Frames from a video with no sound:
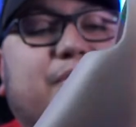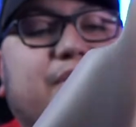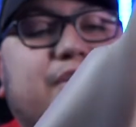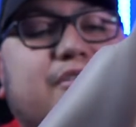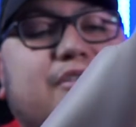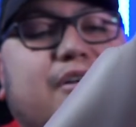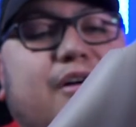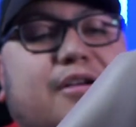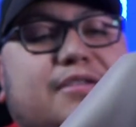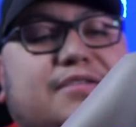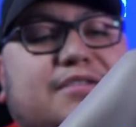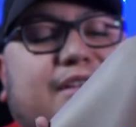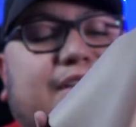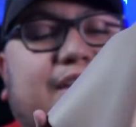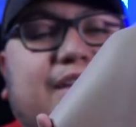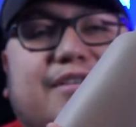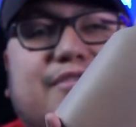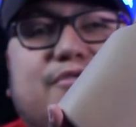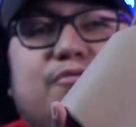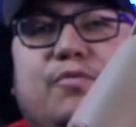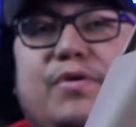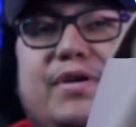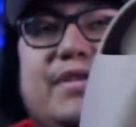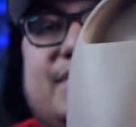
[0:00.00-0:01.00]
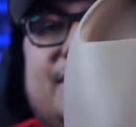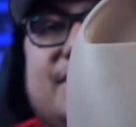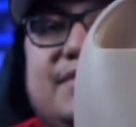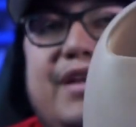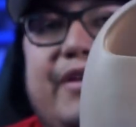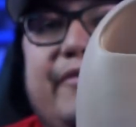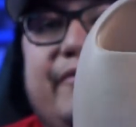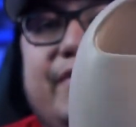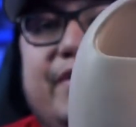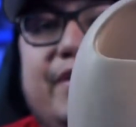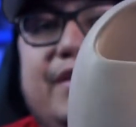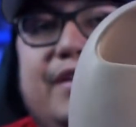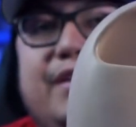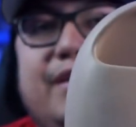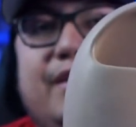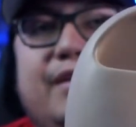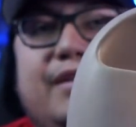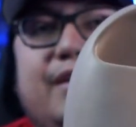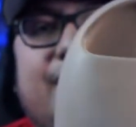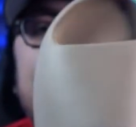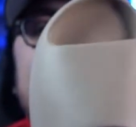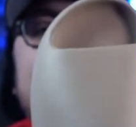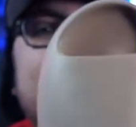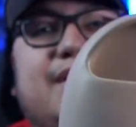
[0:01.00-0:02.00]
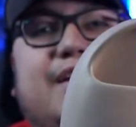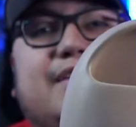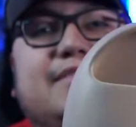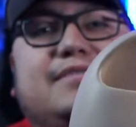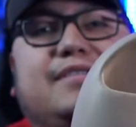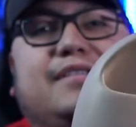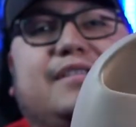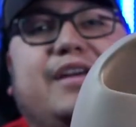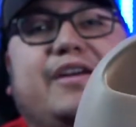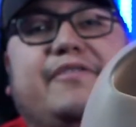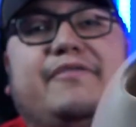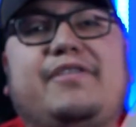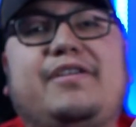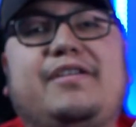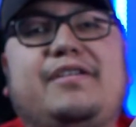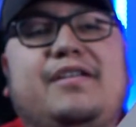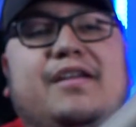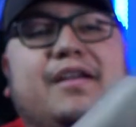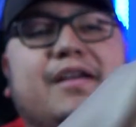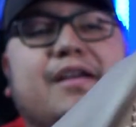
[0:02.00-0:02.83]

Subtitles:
costs, I think it's $170 in a size 11